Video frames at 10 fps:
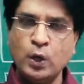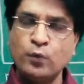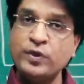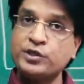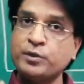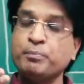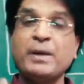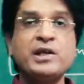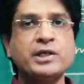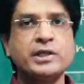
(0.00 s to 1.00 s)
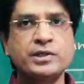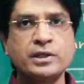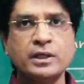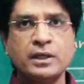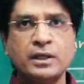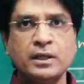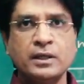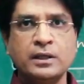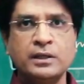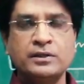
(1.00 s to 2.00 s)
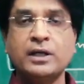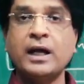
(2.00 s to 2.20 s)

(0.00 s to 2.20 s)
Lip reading: which measures the